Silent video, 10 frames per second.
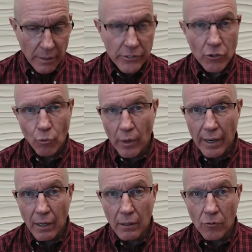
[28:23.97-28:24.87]

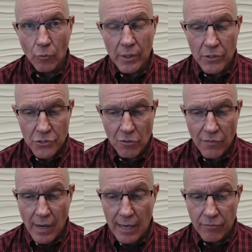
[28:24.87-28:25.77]
square with the
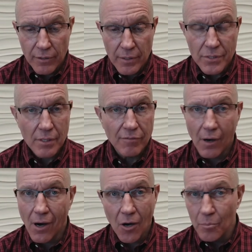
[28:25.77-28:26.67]
survivors of
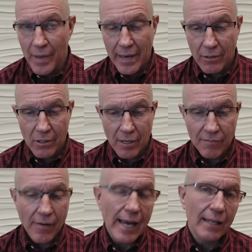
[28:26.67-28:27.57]
all manner
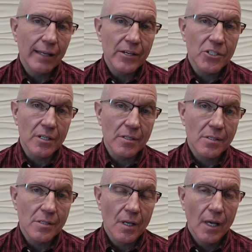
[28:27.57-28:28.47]
of
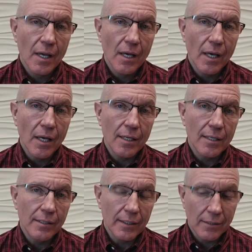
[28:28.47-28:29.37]
violations and
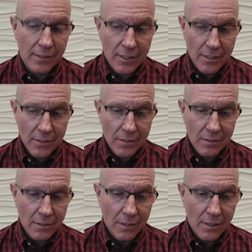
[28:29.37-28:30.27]
indignities,